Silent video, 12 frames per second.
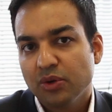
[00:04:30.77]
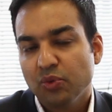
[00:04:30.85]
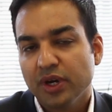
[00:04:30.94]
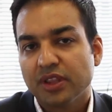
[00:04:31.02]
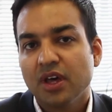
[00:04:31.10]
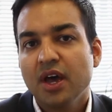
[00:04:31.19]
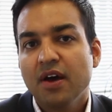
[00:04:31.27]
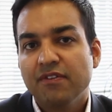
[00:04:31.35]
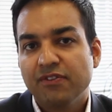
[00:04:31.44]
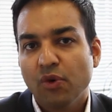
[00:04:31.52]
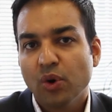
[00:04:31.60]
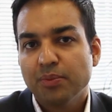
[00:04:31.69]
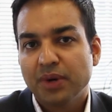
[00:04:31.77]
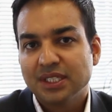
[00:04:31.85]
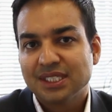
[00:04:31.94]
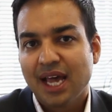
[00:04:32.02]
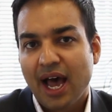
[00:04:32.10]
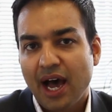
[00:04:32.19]
with 4 months
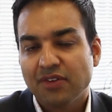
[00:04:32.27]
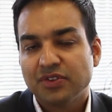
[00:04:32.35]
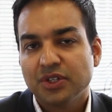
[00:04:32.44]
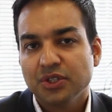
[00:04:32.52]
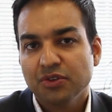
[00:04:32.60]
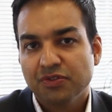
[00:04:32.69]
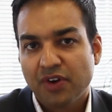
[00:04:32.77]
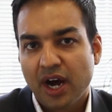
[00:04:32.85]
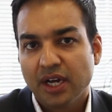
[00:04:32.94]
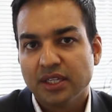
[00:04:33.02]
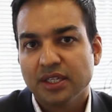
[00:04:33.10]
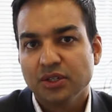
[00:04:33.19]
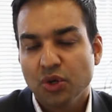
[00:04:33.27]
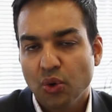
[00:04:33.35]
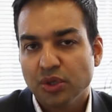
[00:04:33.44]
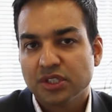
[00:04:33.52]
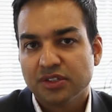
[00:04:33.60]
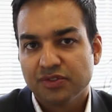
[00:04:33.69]
after you file the
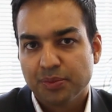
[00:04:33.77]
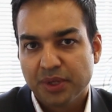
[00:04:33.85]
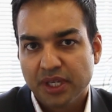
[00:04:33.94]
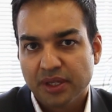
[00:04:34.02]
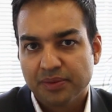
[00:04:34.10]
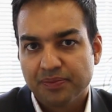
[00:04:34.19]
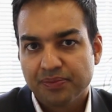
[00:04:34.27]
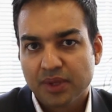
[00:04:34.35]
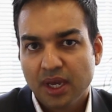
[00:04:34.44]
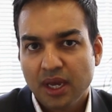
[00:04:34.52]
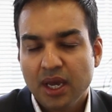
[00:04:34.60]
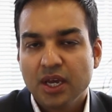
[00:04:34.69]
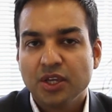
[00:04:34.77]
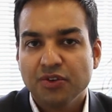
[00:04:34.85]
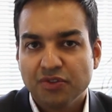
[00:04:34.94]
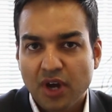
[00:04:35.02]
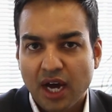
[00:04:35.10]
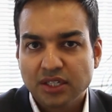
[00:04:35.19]
notice of appeal. You've
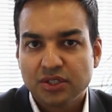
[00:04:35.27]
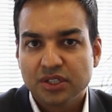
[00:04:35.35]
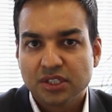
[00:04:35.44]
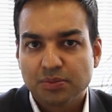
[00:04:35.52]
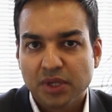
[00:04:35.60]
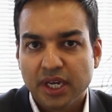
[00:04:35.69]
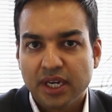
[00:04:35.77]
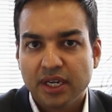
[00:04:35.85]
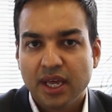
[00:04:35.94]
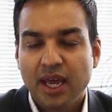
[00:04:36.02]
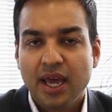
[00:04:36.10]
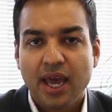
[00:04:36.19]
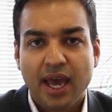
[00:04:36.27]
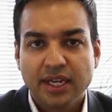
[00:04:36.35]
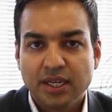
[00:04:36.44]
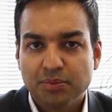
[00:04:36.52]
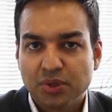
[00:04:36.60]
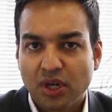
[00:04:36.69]
got to explain any
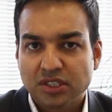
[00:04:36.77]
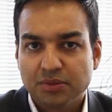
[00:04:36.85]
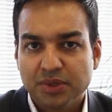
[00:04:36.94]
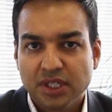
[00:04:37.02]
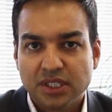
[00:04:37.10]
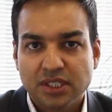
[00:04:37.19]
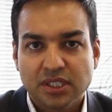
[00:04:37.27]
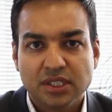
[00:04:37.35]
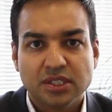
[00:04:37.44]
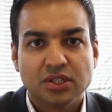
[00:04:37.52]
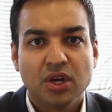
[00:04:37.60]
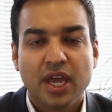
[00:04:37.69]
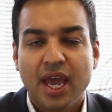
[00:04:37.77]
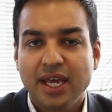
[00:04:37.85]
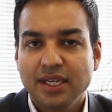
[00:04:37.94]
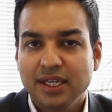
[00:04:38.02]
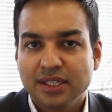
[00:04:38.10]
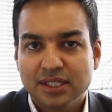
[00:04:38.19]
implausibilities,
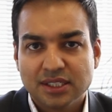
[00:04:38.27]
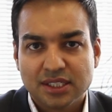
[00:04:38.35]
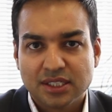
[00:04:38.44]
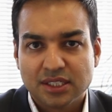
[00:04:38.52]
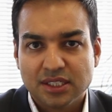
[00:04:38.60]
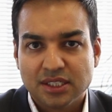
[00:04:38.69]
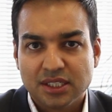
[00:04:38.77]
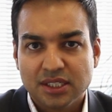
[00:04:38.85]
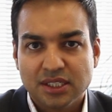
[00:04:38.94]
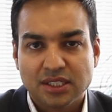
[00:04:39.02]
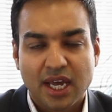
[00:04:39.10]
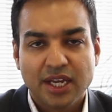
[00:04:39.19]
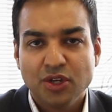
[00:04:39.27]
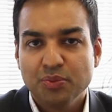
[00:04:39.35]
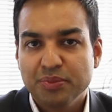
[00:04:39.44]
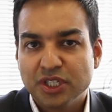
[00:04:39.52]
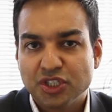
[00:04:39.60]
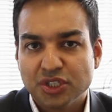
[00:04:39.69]
any inconsistencies, any
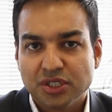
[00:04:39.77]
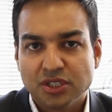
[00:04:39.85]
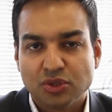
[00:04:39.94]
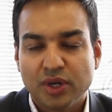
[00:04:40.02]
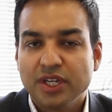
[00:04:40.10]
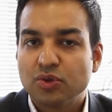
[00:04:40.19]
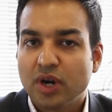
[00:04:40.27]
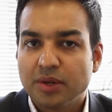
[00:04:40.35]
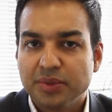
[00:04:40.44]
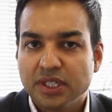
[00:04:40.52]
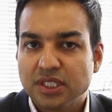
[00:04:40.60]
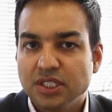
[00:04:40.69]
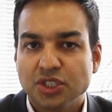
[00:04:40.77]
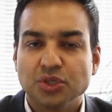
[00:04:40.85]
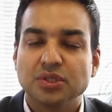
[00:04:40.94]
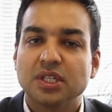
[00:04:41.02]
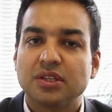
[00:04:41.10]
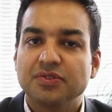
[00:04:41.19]
omissions, or any credibility
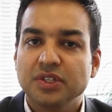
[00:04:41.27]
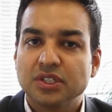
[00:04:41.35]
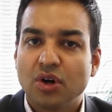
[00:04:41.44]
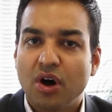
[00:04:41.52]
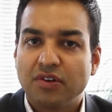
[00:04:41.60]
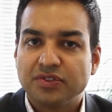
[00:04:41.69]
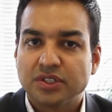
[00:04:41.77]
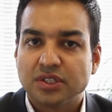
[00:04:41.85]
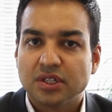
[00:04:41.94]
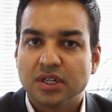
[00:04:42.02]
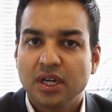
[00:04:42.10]
issues that the visa officer